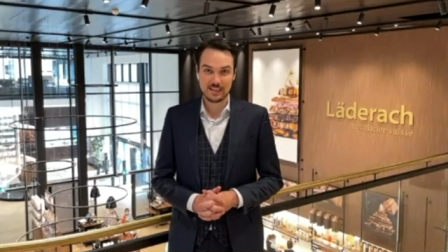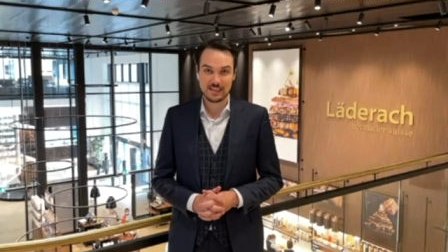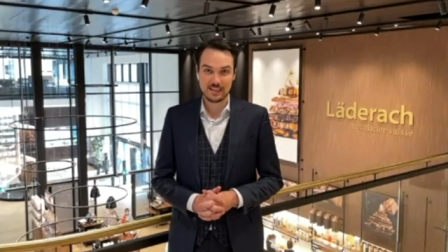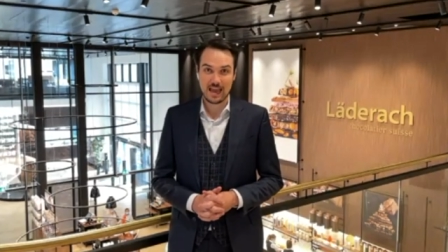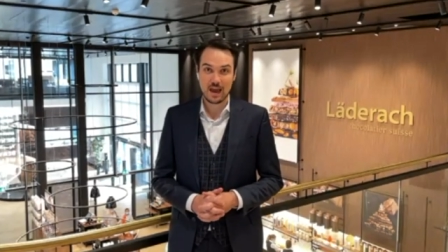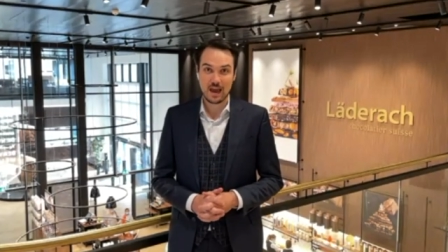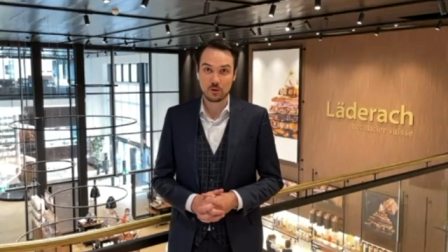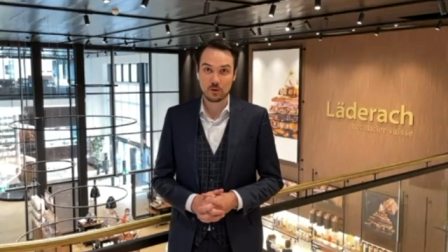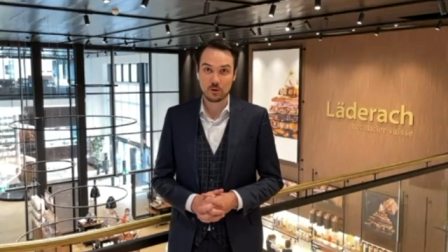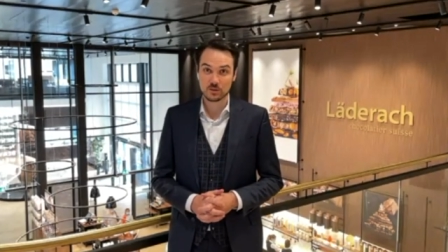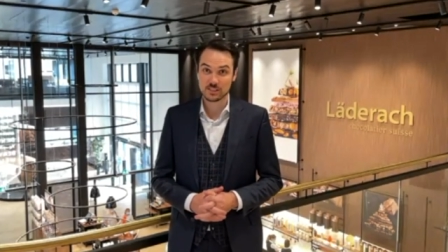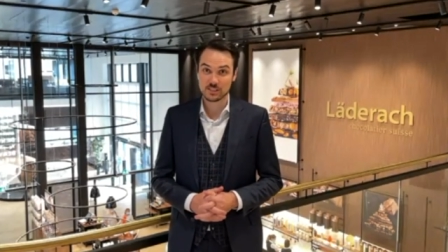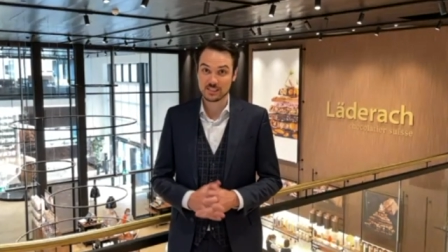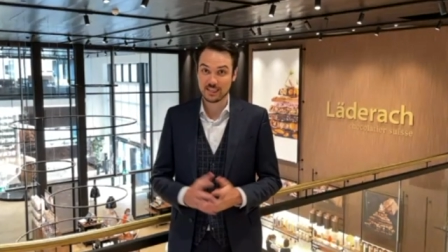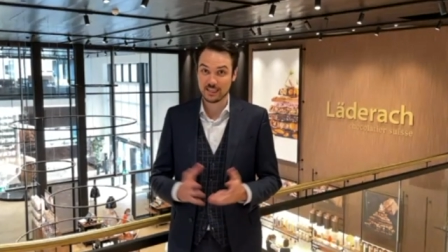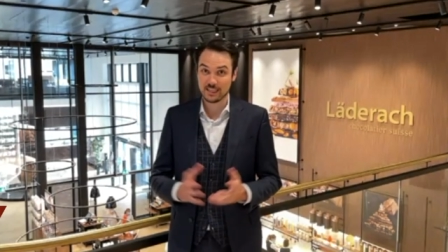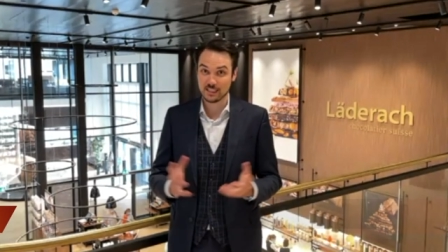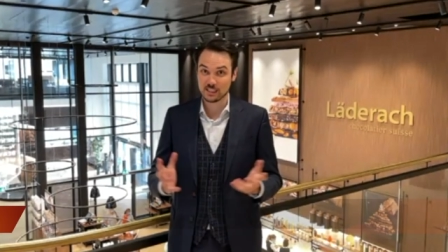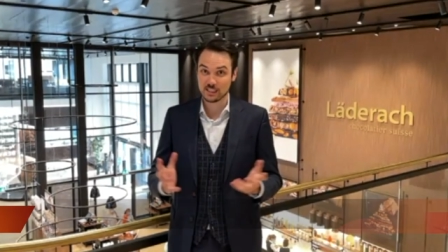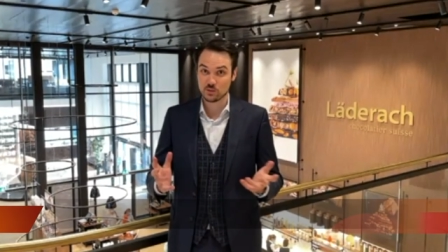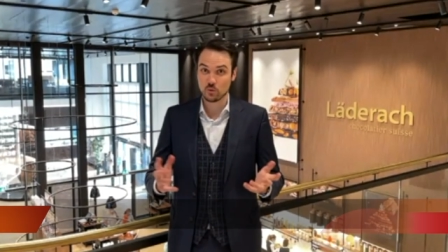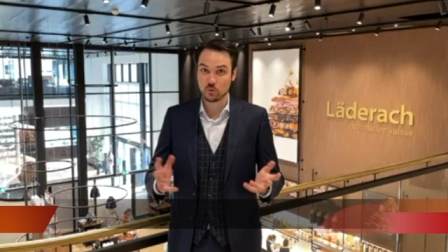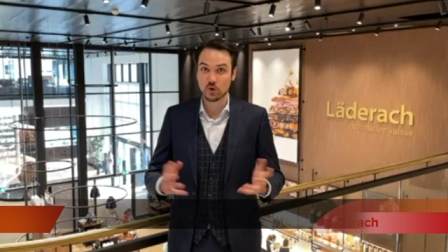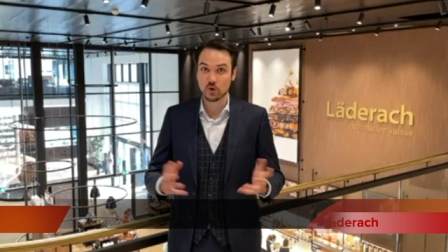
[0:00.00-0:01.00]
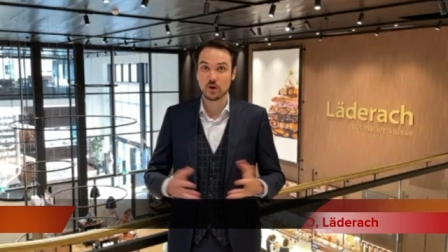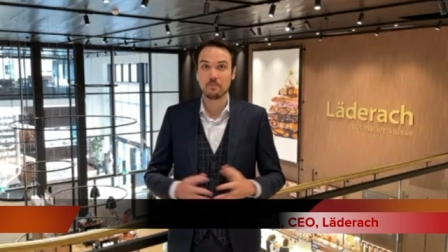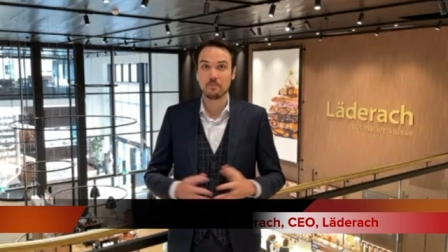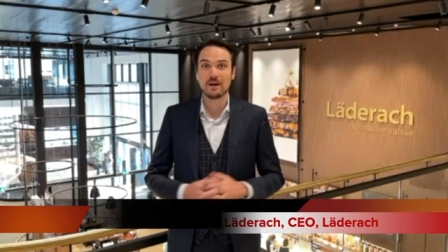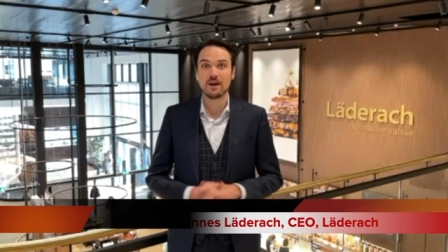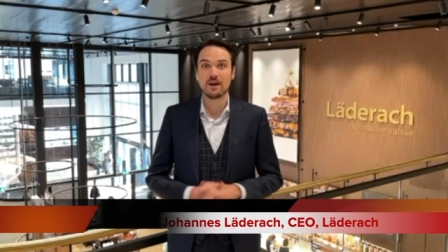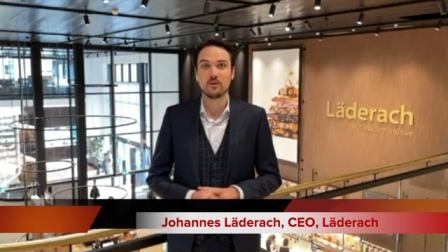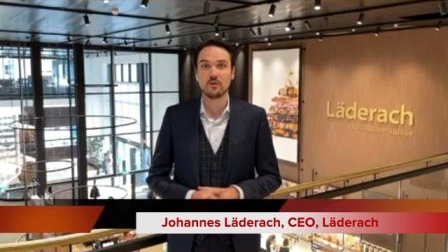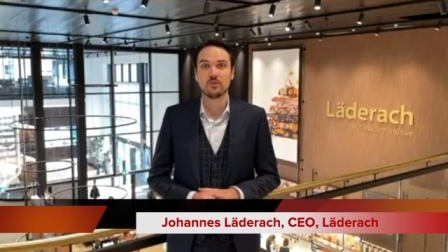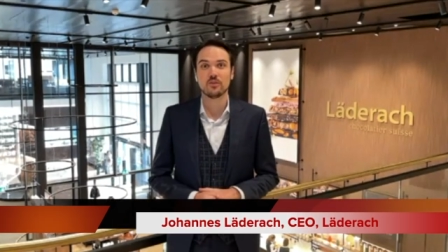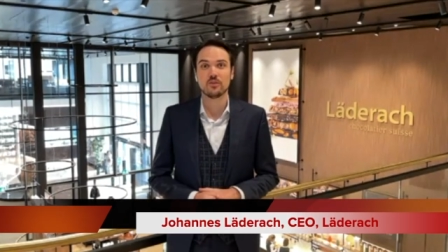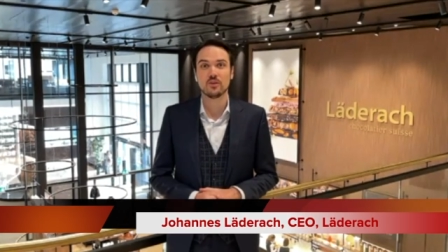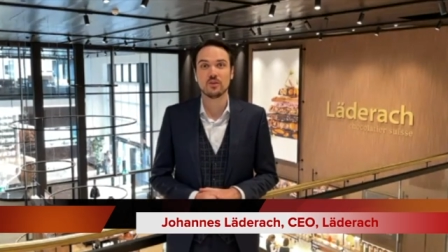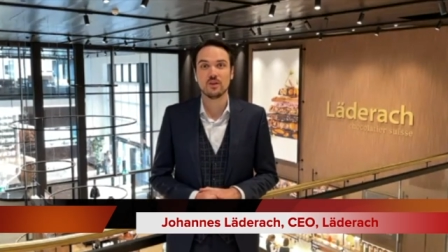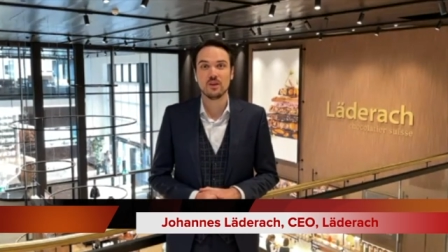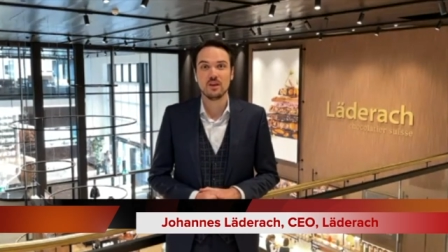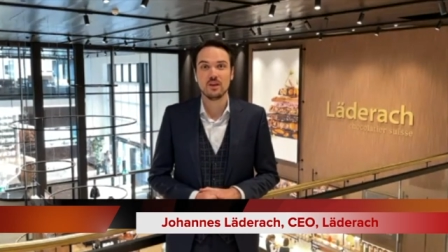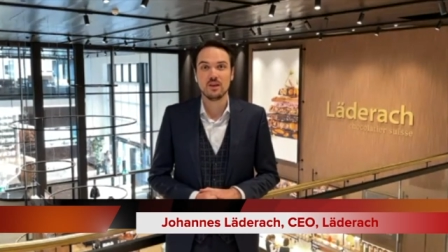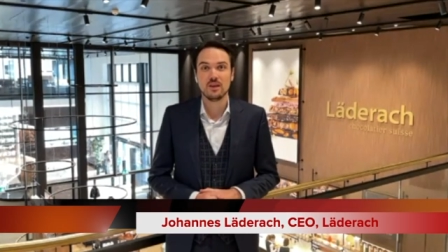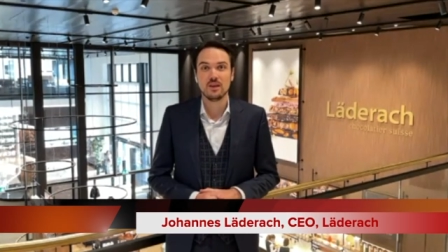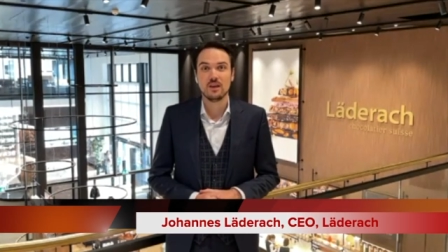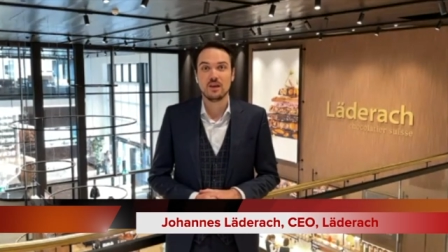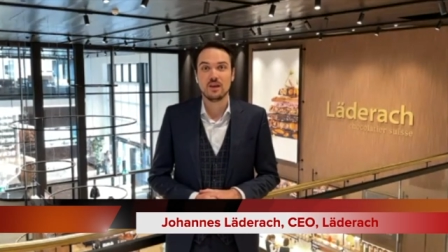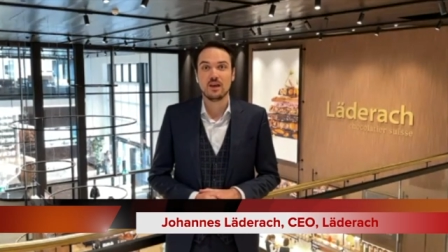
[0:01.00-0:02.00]
Our sales were about
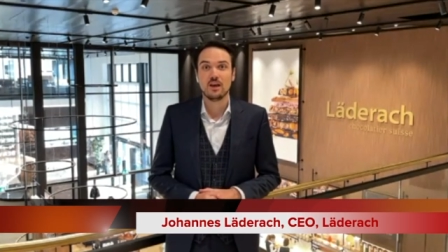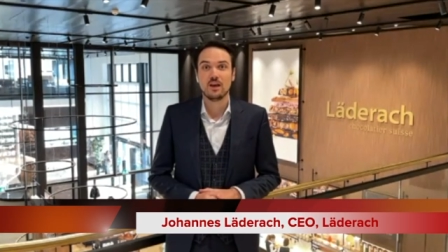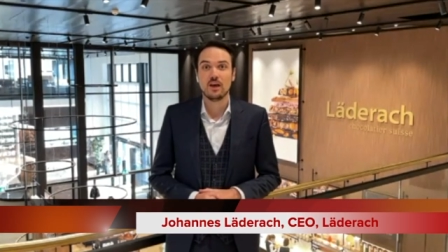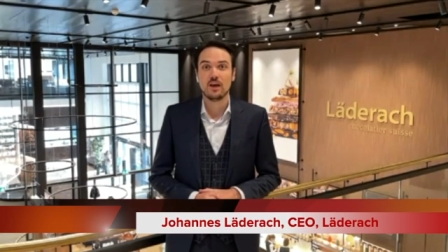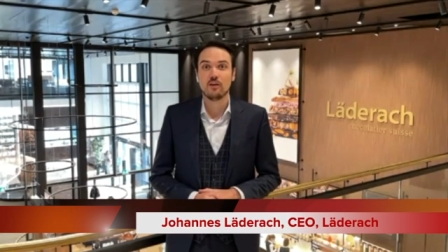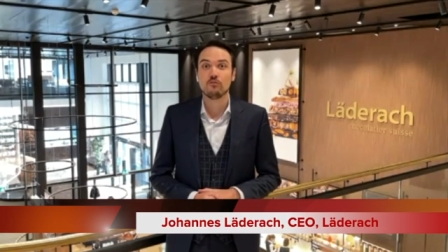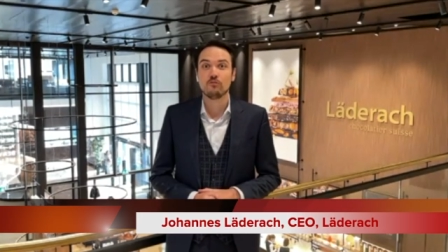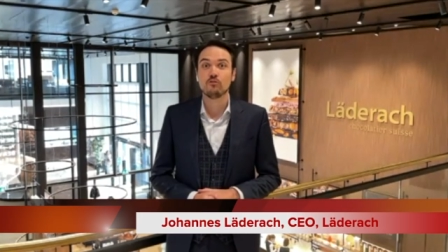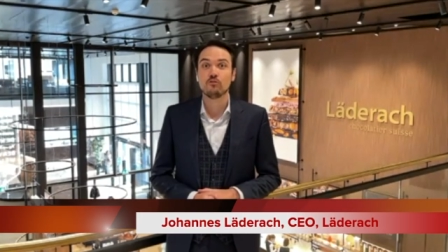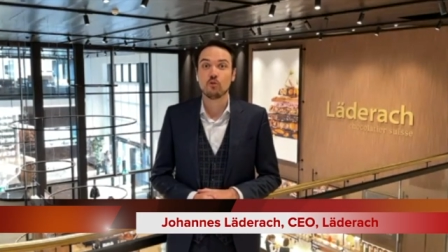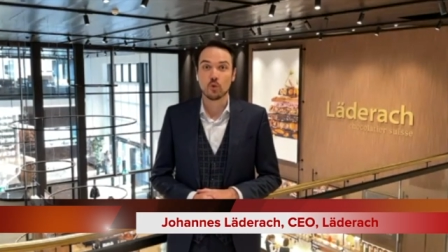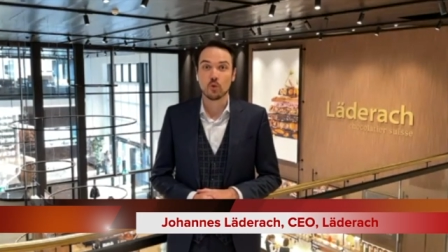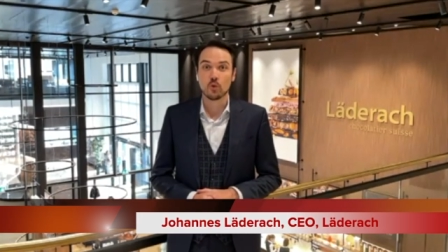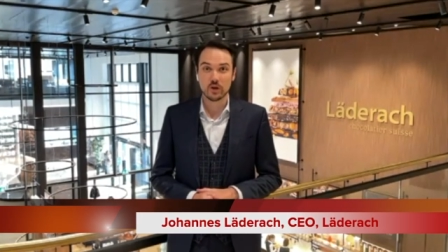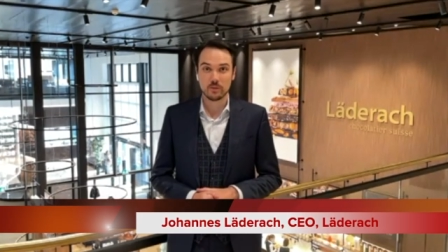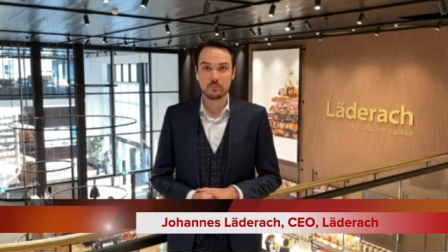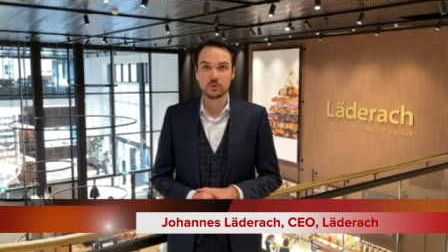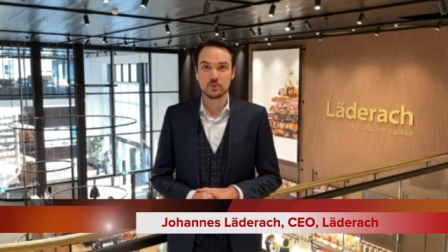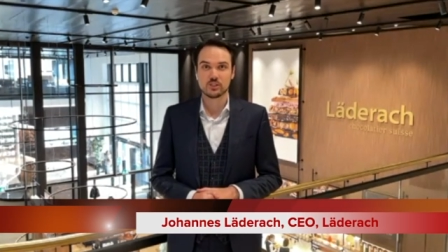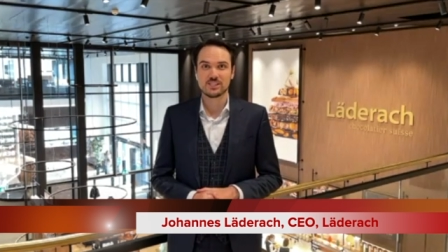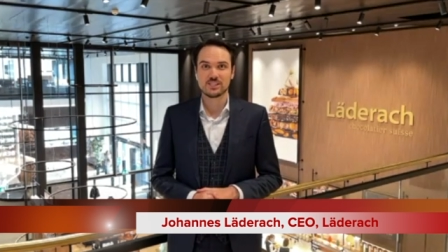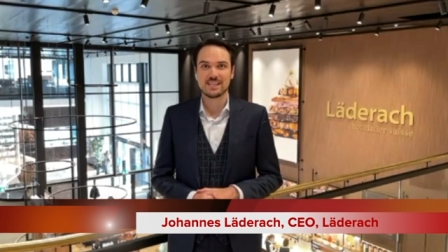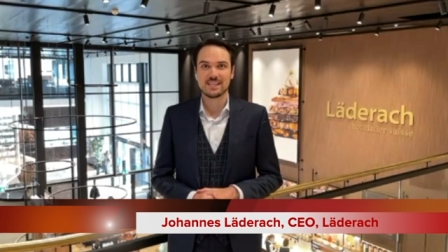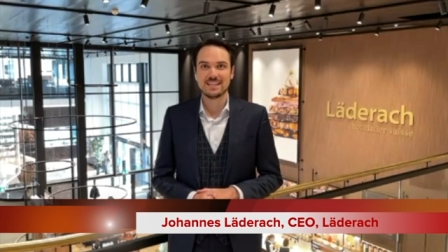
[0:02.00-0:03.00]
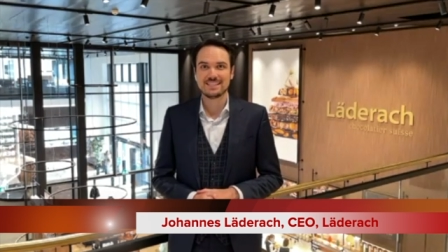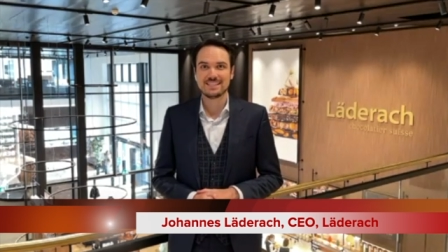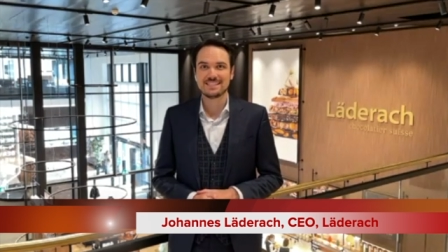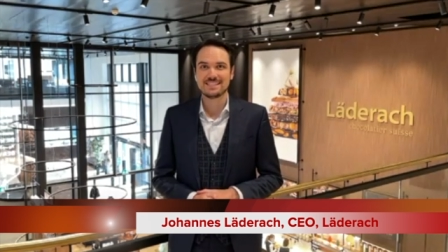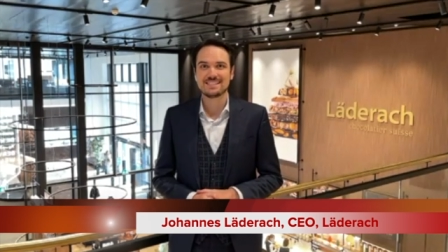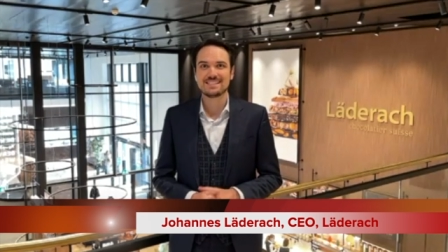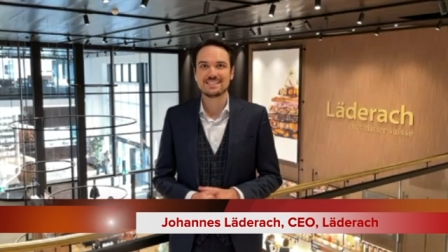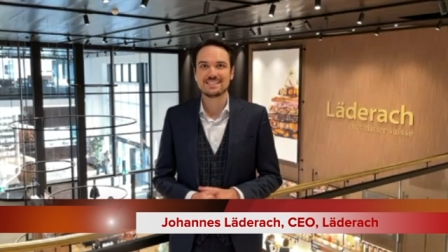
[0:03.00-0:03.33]
40% uh,